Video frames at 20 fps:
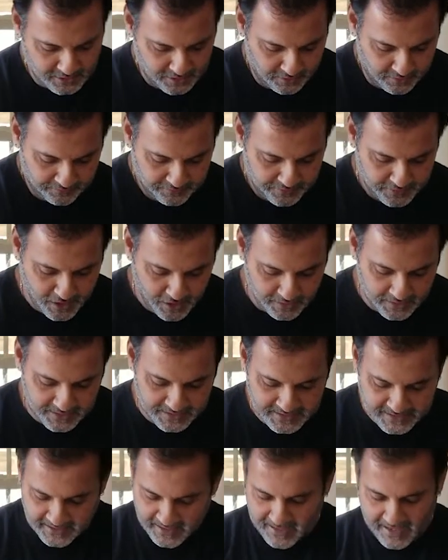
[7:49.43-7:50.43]
If you
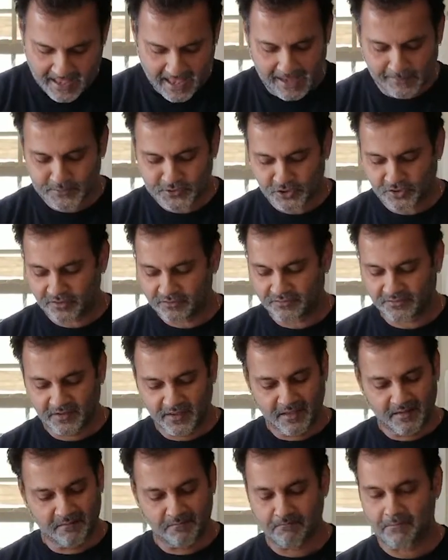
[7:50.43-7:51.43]
notice, I'm sort of
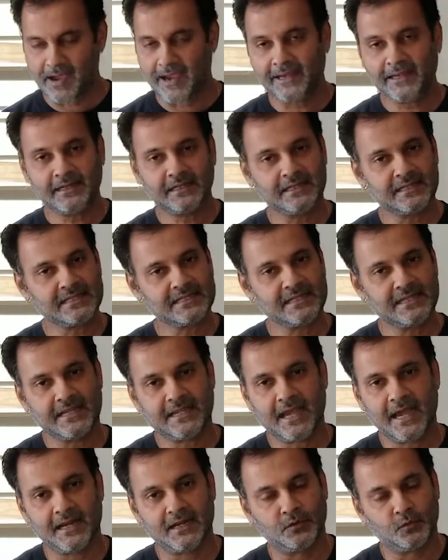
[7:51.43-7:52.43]
mindlessly
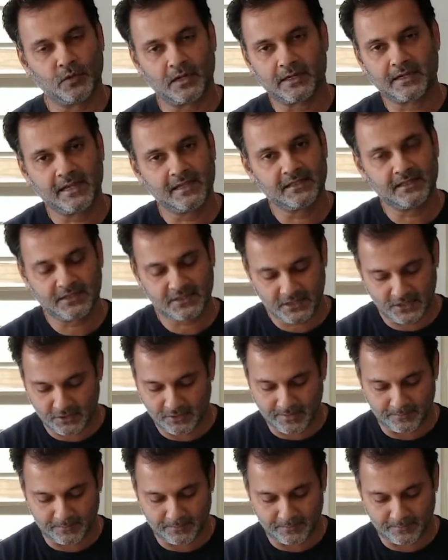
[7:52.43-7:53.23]
kind of working the dough.